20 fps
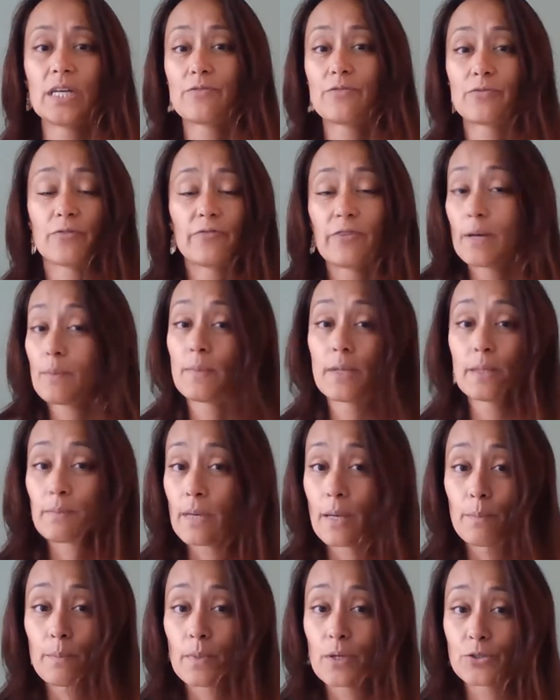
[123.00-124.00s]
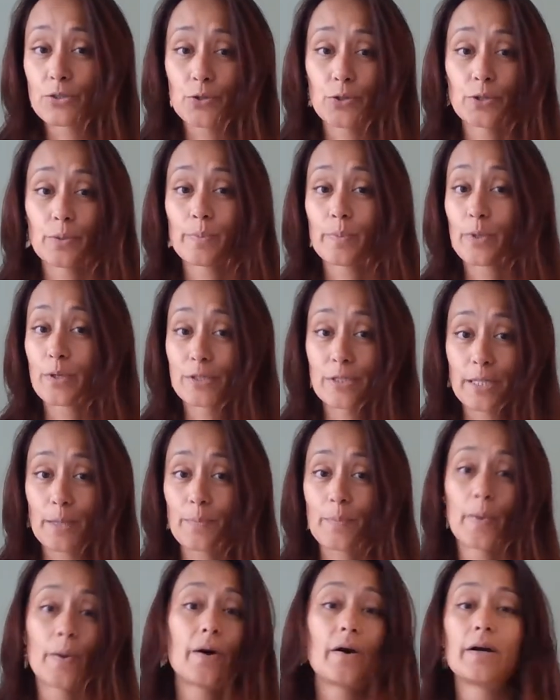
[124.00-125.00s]
even family members on a birthday
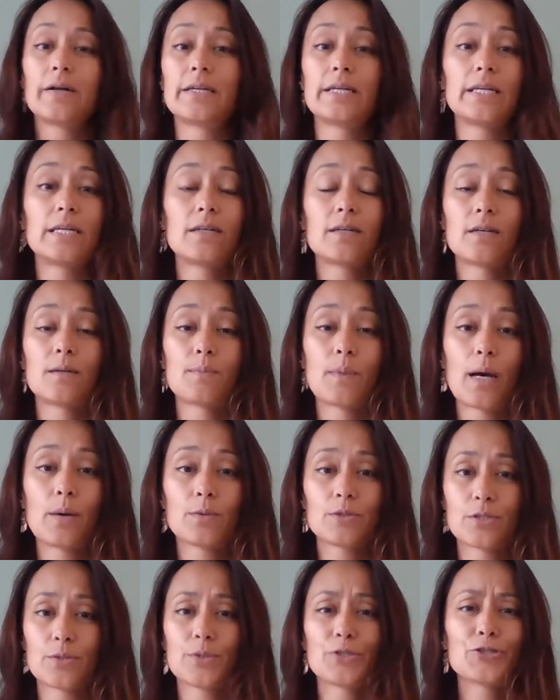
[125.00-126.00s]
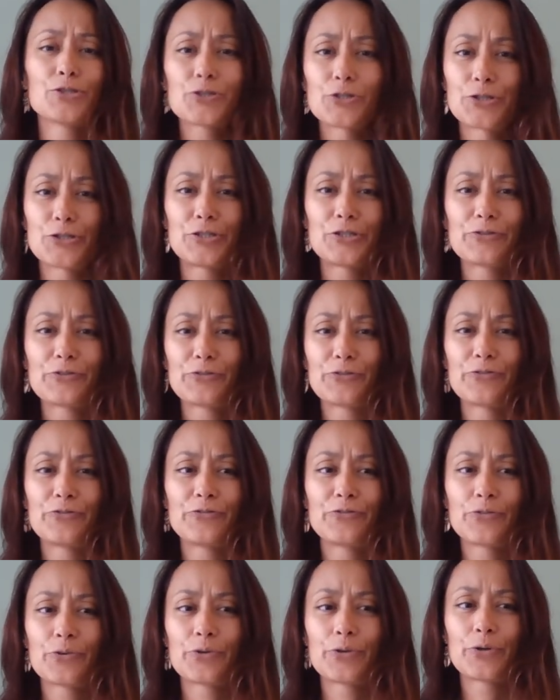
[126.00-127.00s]
party, I was always searching
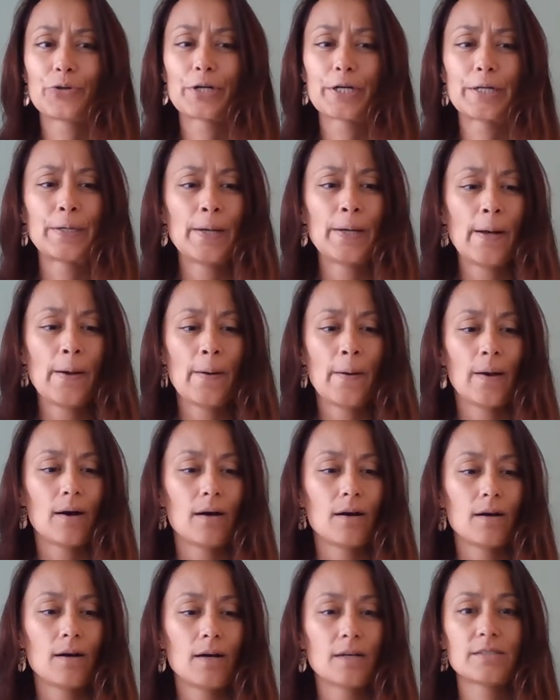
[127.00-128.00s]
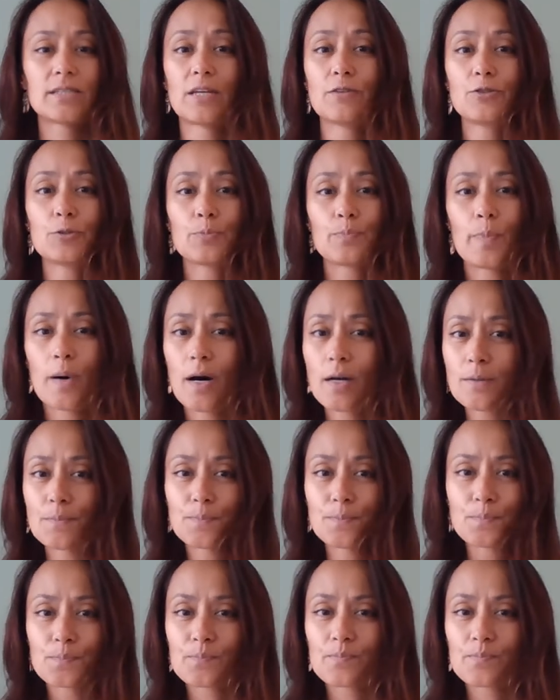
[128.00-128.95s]
for a safe spot.